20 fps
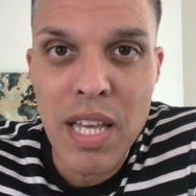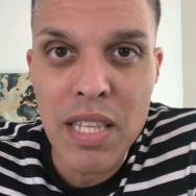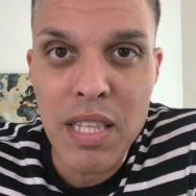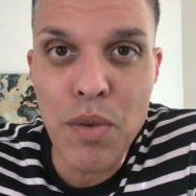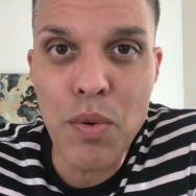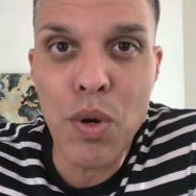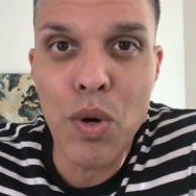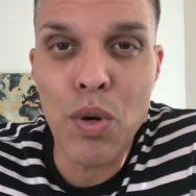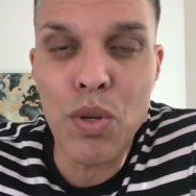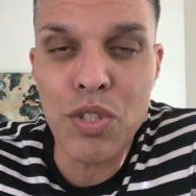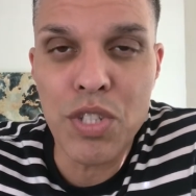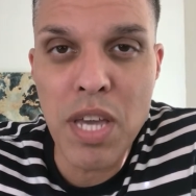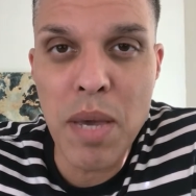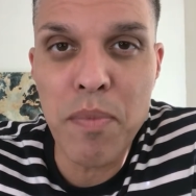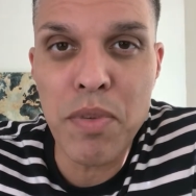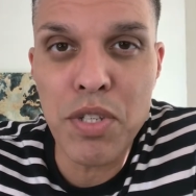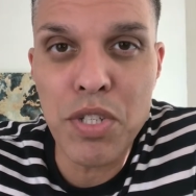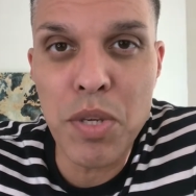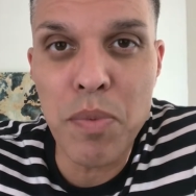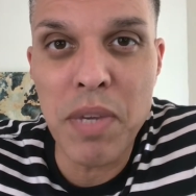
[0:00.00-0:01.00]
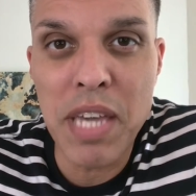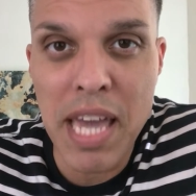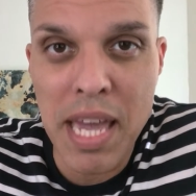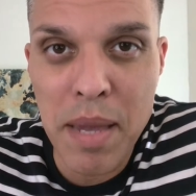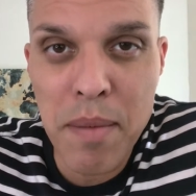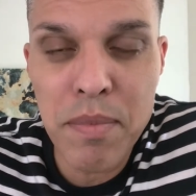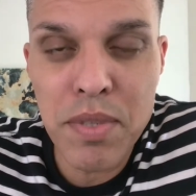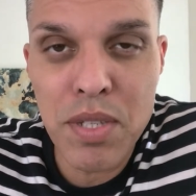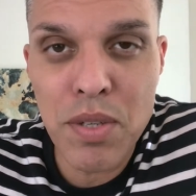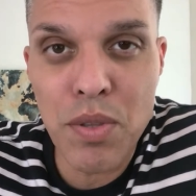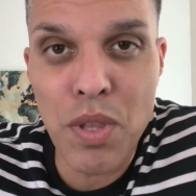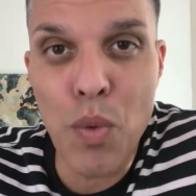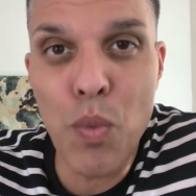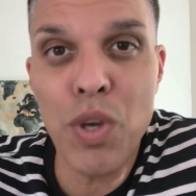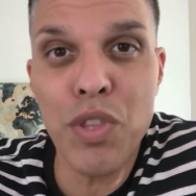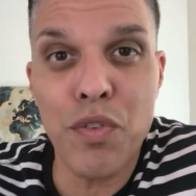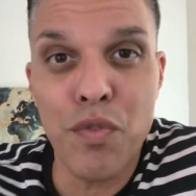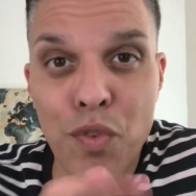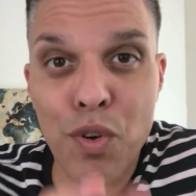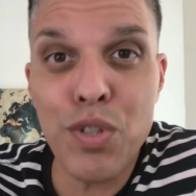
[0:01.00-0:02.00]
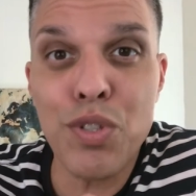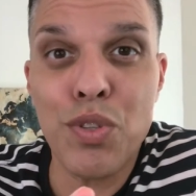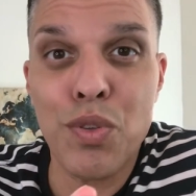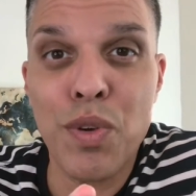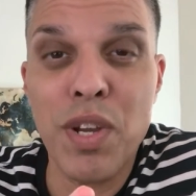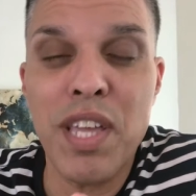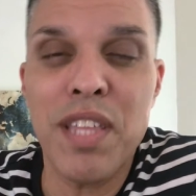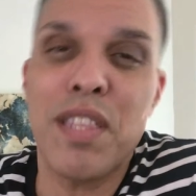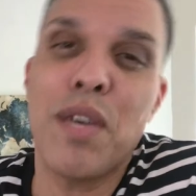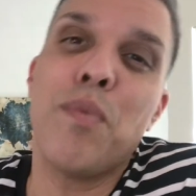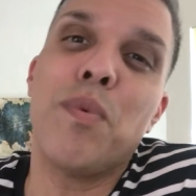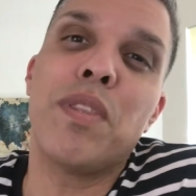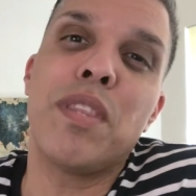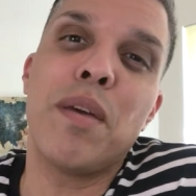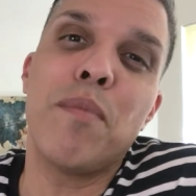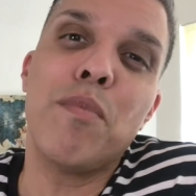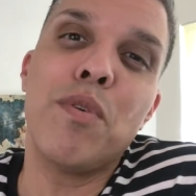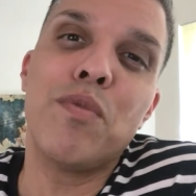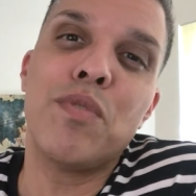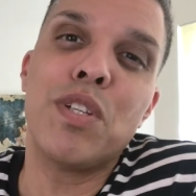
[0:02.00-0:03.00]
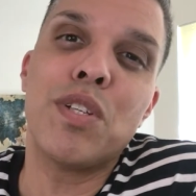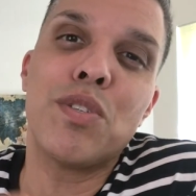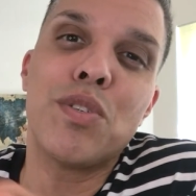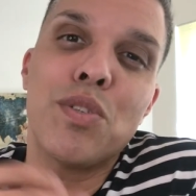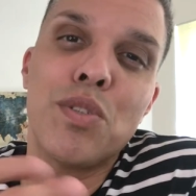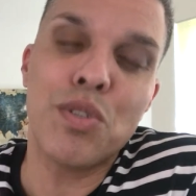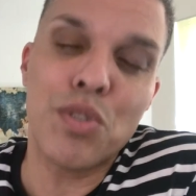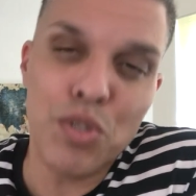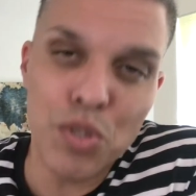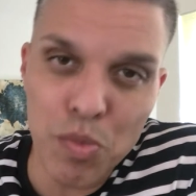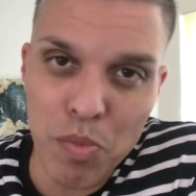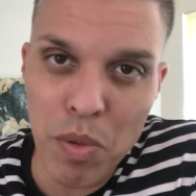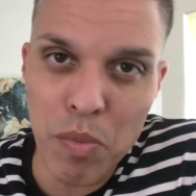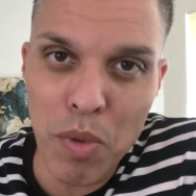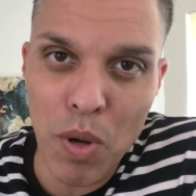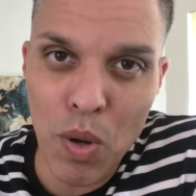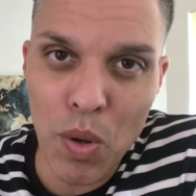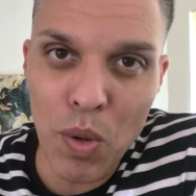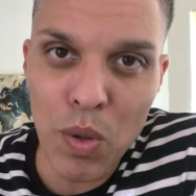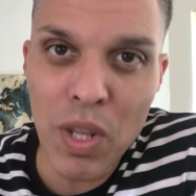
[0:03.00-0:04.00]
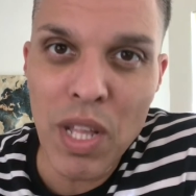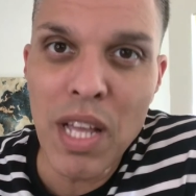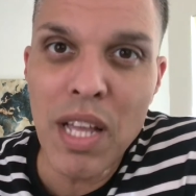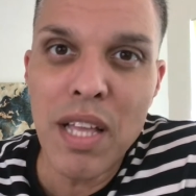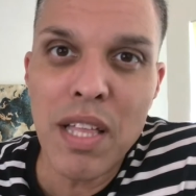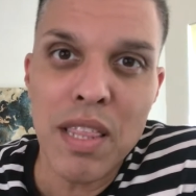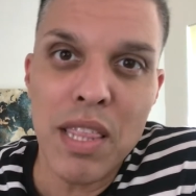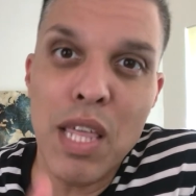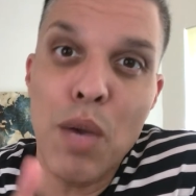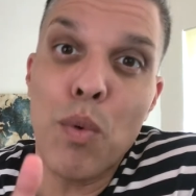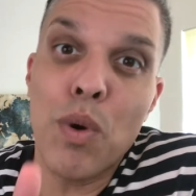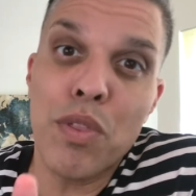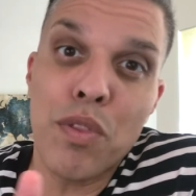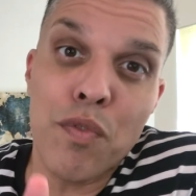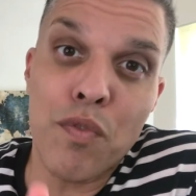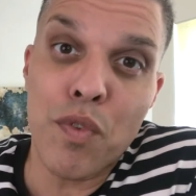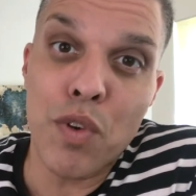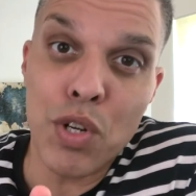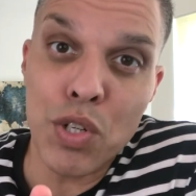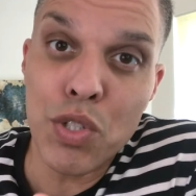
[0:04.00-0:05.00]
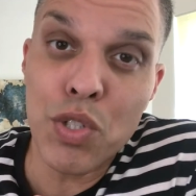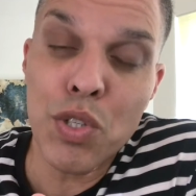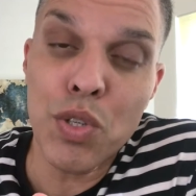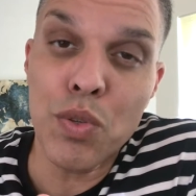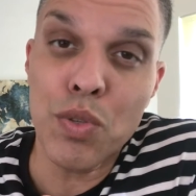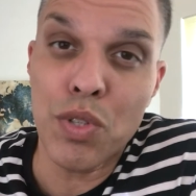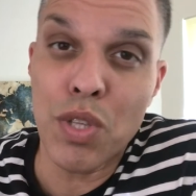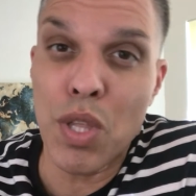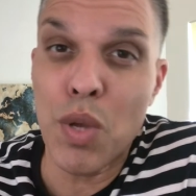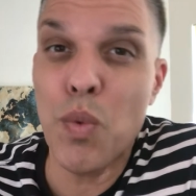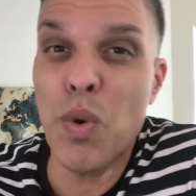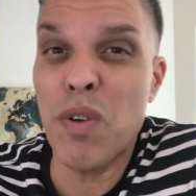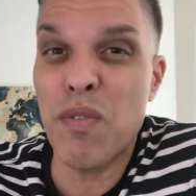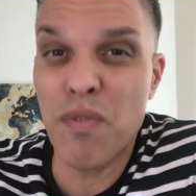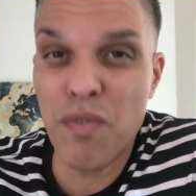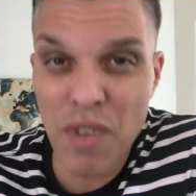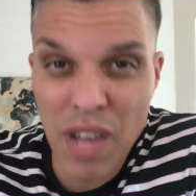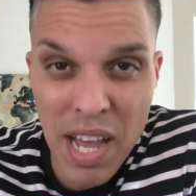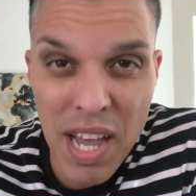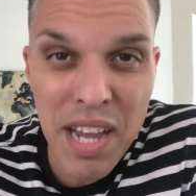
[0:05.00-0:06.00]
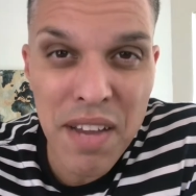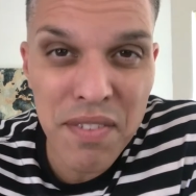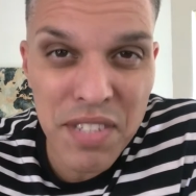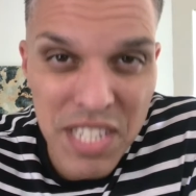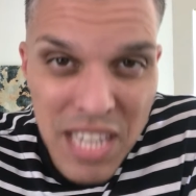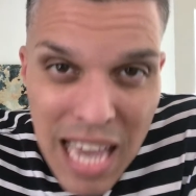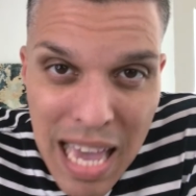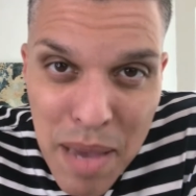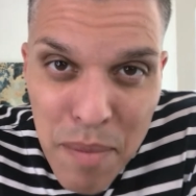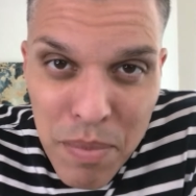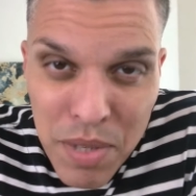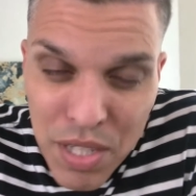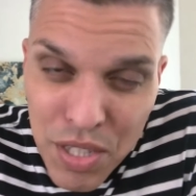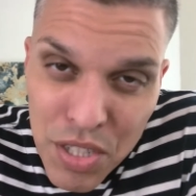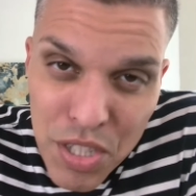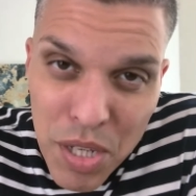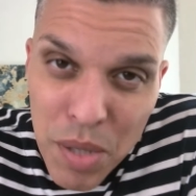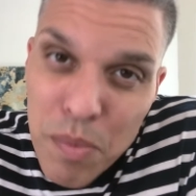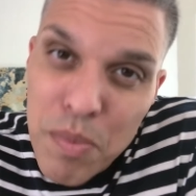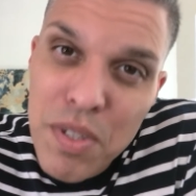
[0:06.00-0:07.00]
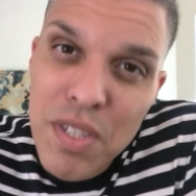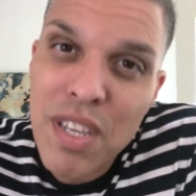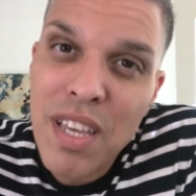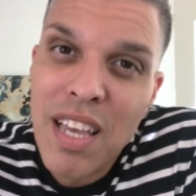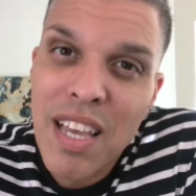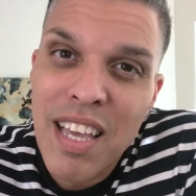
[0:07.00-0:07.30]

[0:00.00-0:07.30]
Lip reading: They were called championship games. So they won the first three. And then when they moved it to the Super Bowl, they won the first two. So they won five championships.